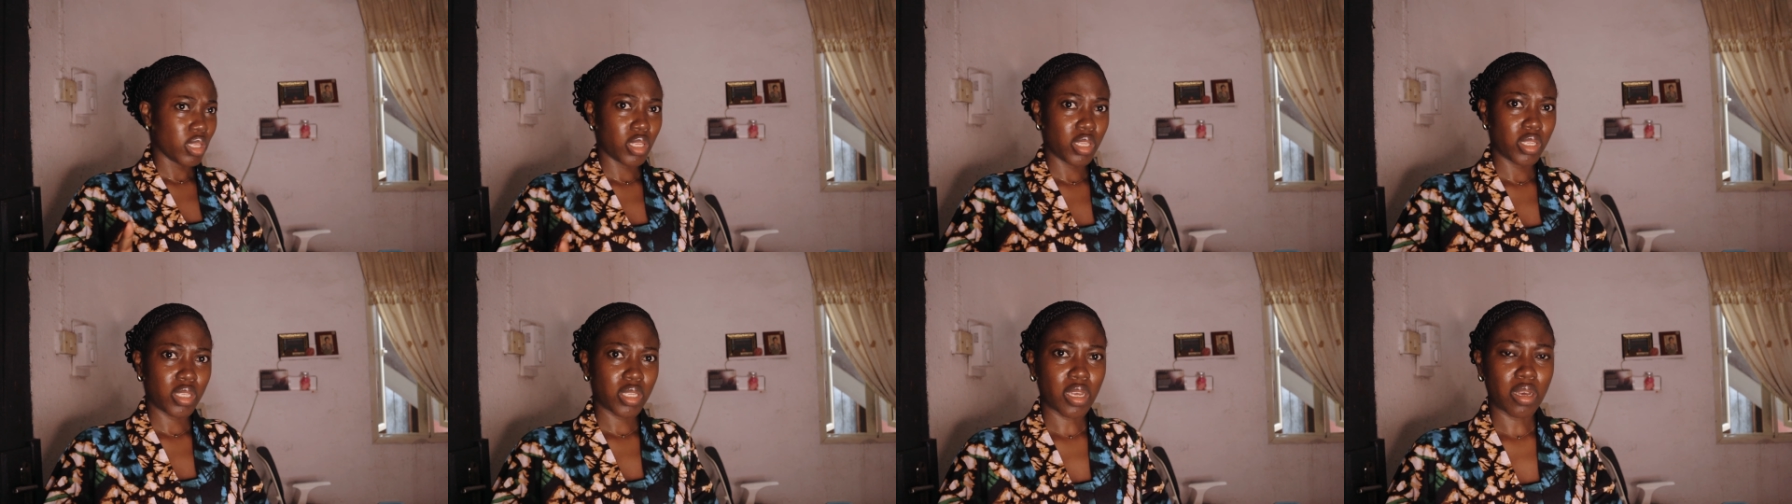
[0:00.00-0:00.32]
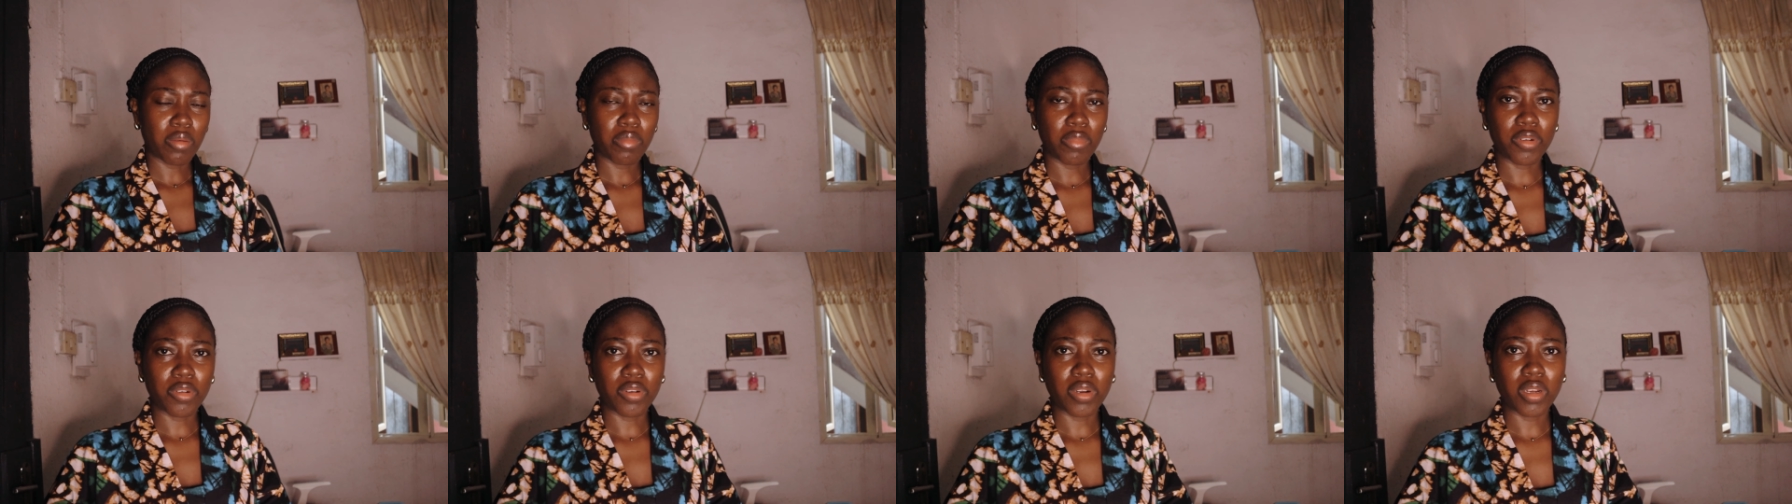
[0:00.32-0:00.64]
this
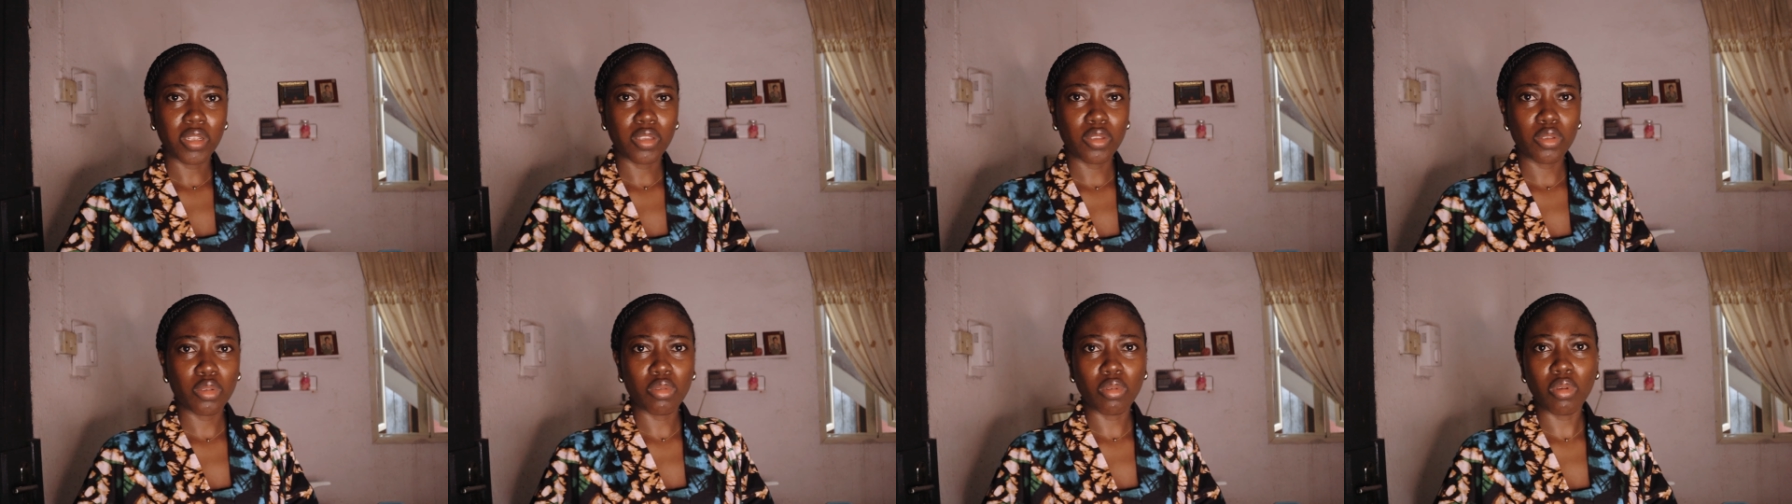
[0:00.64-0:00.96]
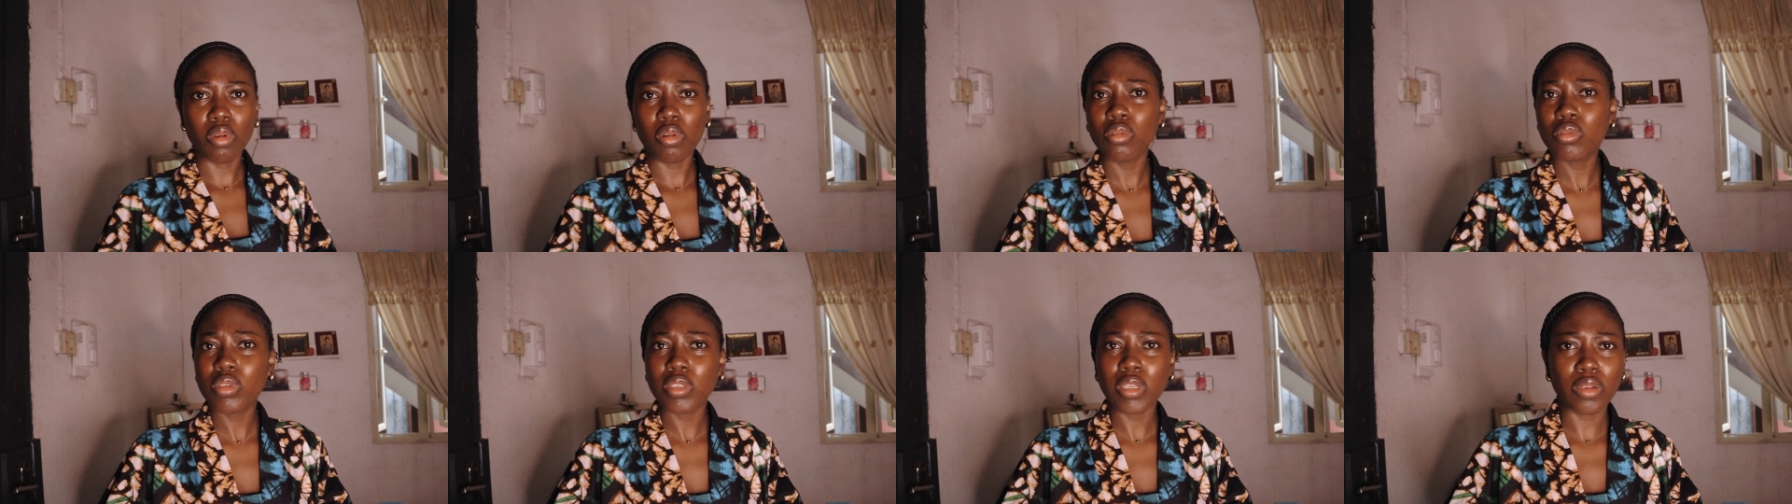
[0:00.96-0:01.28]
camera, to
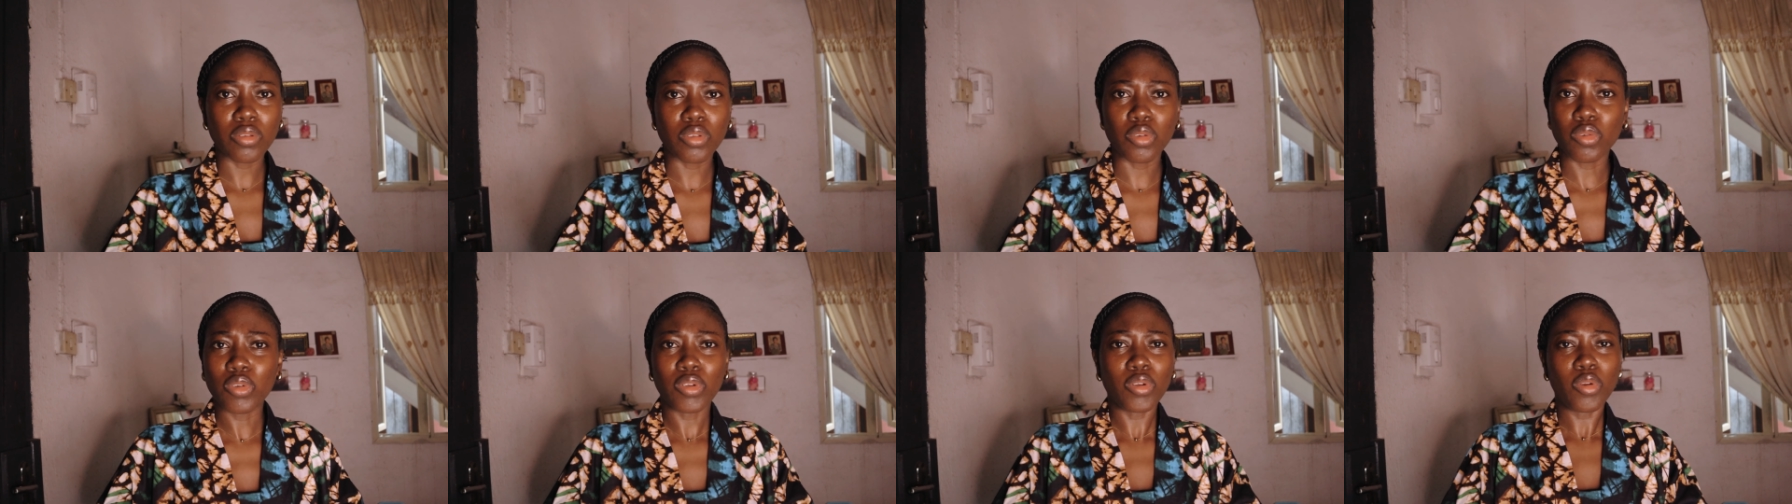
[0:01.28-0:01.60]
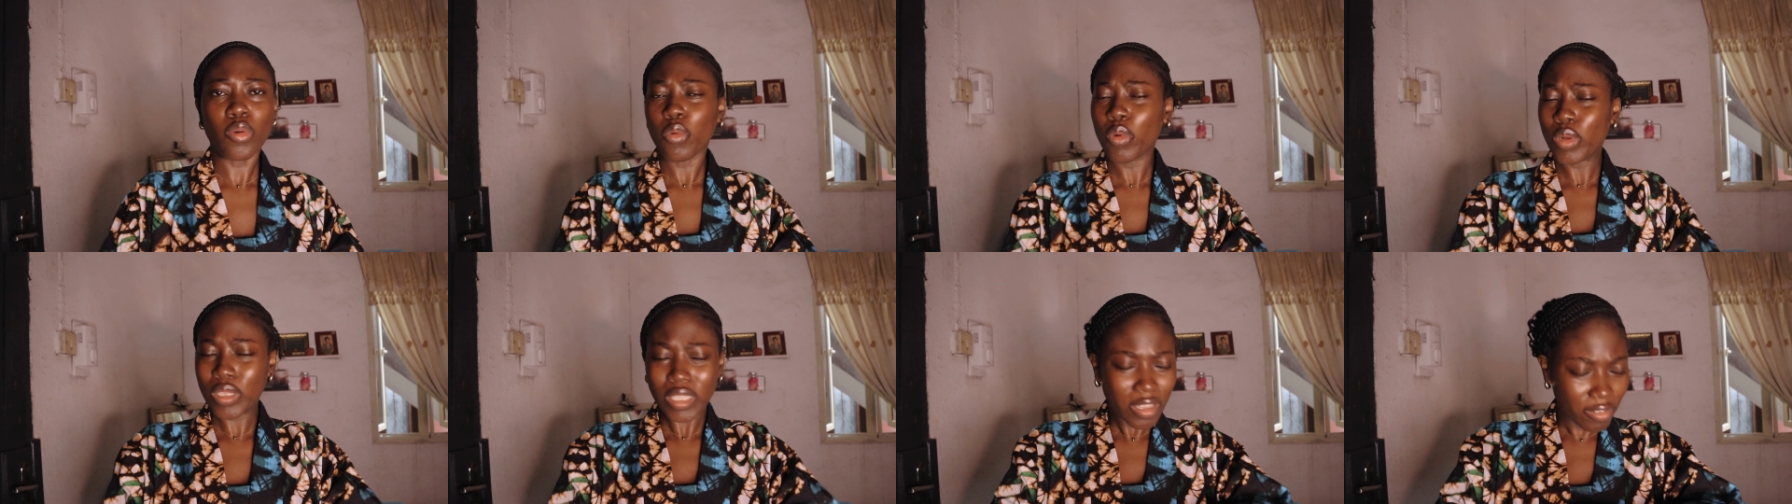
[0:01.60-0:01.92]
close out on
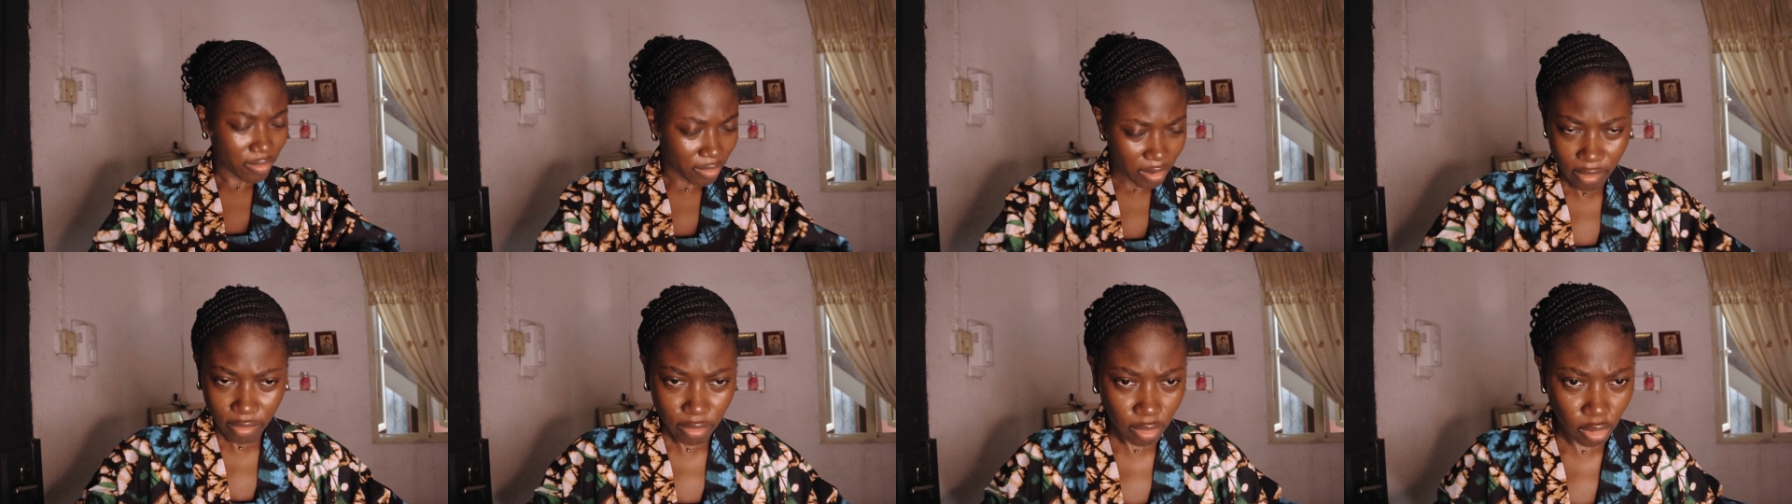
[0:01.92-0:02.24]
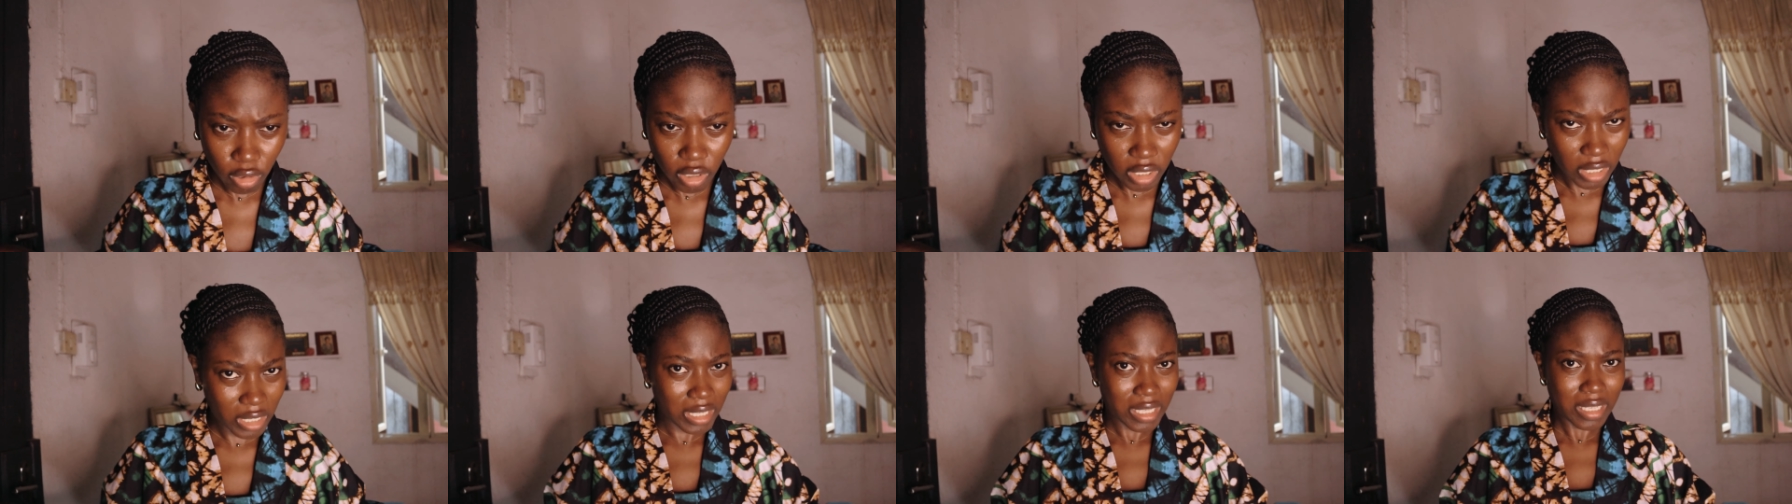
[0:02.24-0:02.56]
whatever
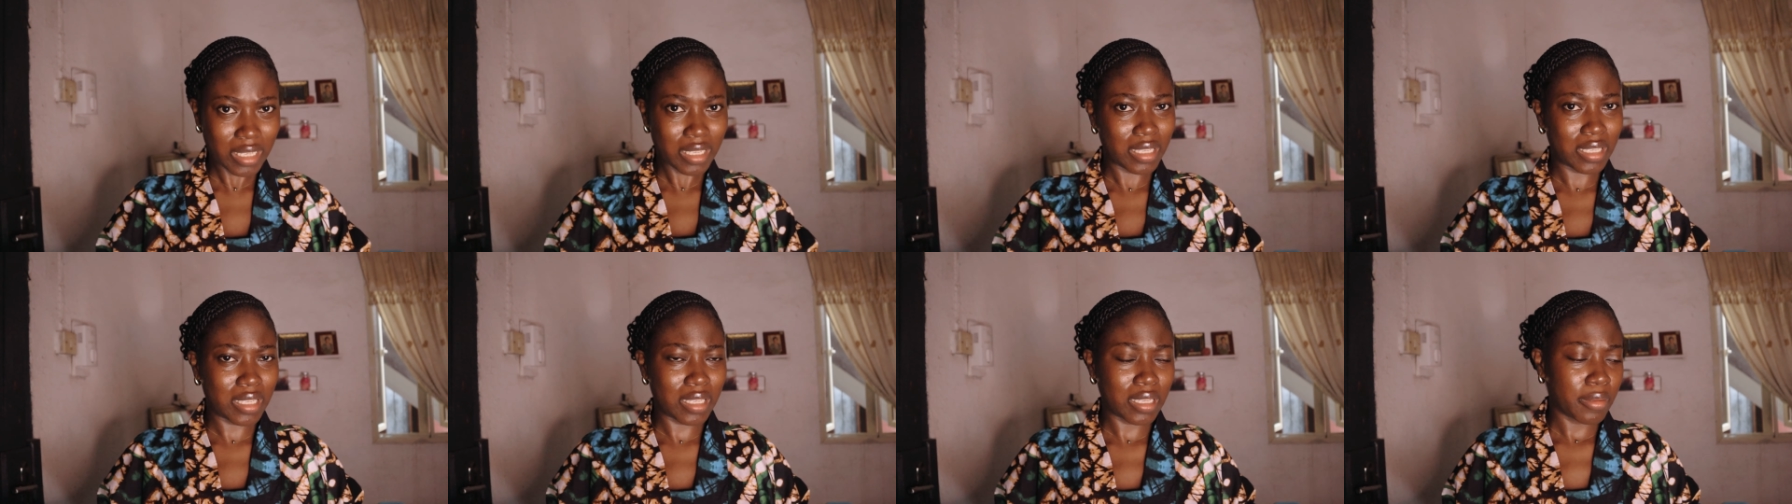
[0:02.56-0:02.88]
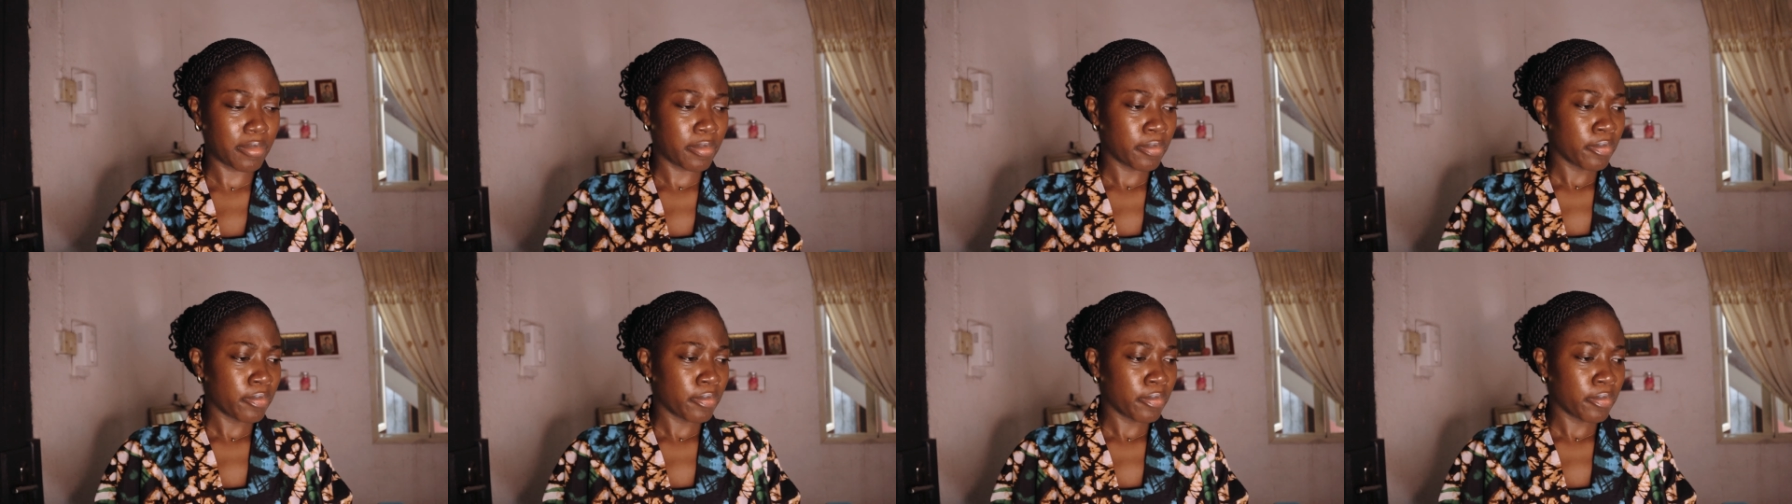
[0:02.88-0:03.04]
vlog it is.